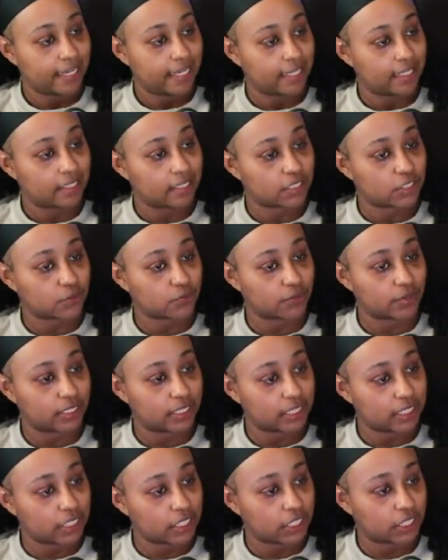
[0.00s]
It looks
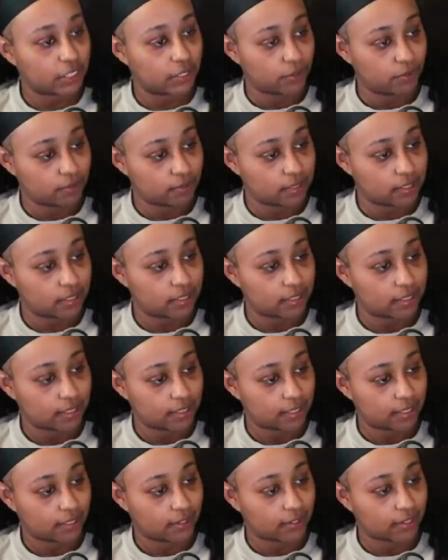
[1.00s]
really cute,
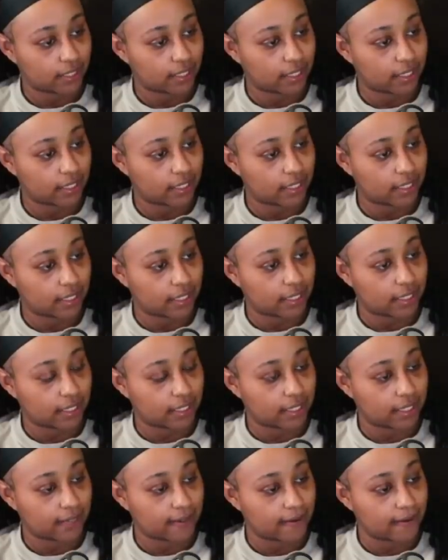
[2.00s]
okay?
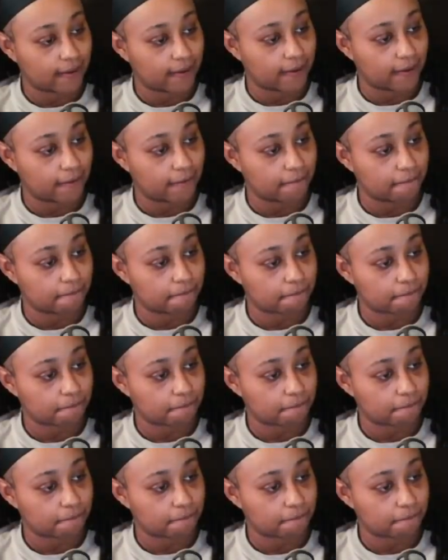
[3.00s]
And,